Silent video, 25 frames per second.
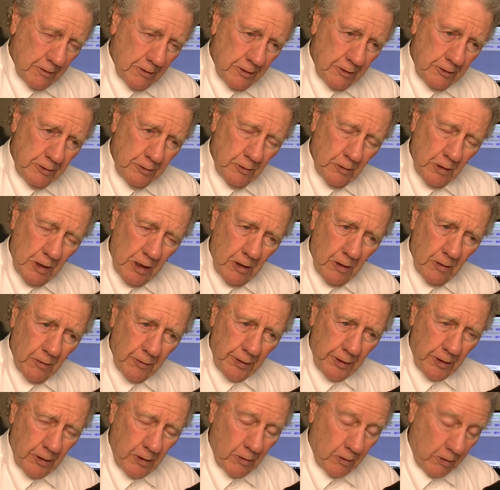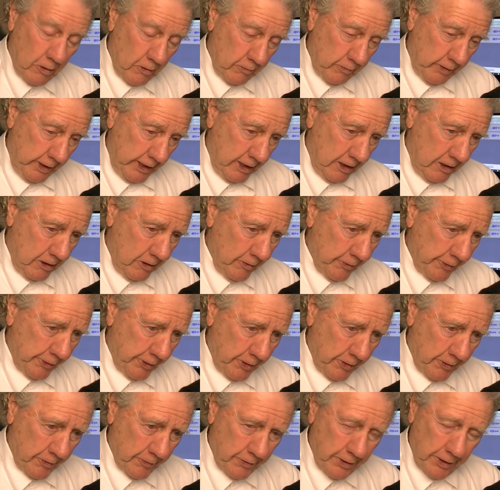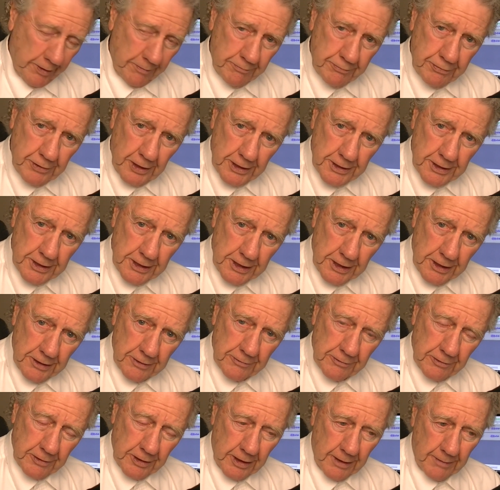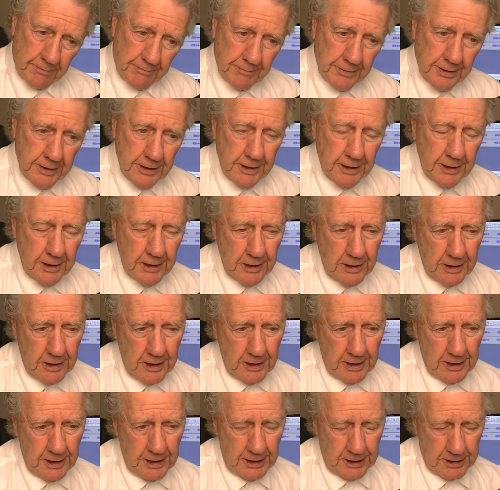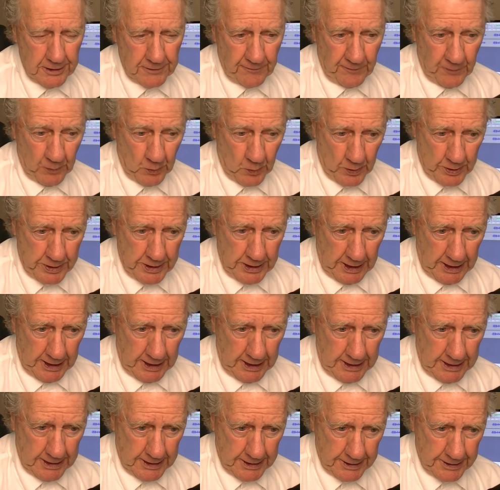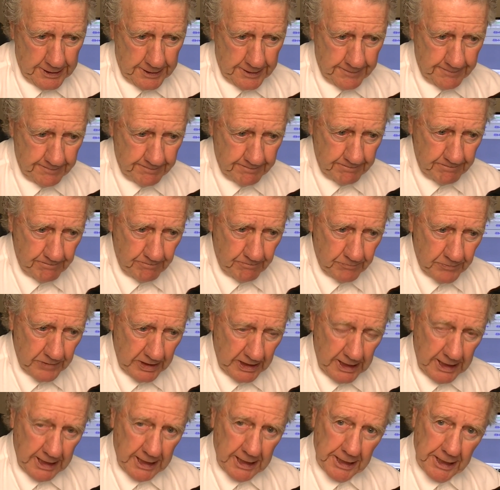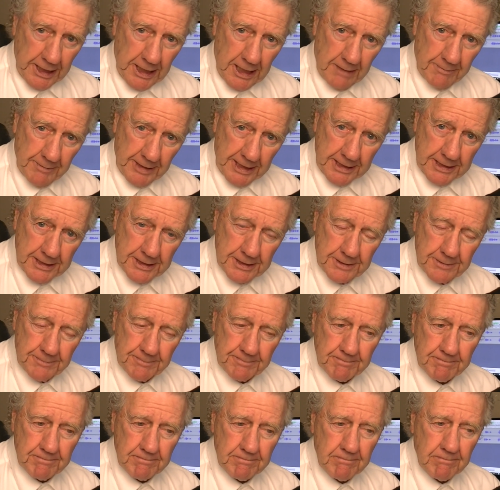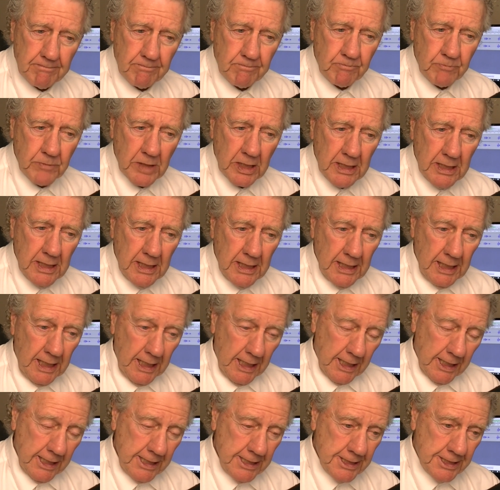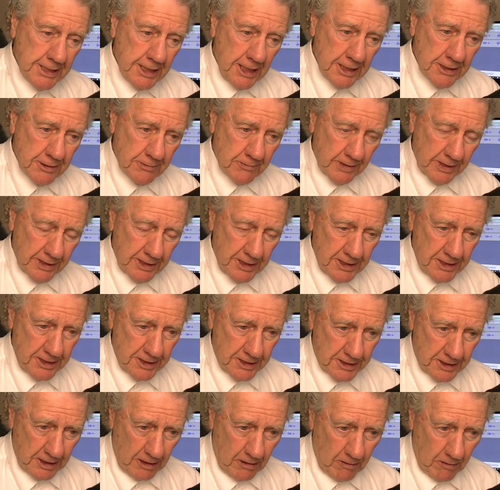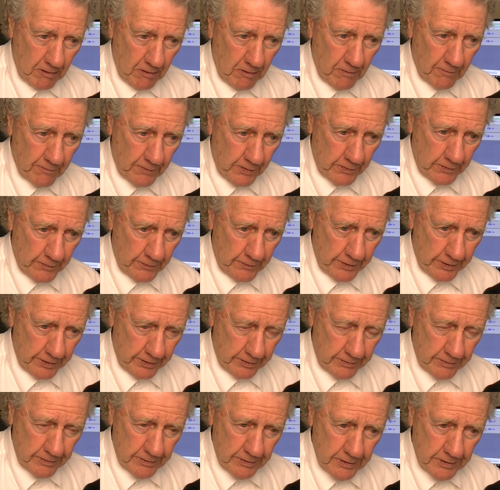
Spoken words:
You all know, or we all know, that President Trump, his forte is economics. And he says when this is all over, the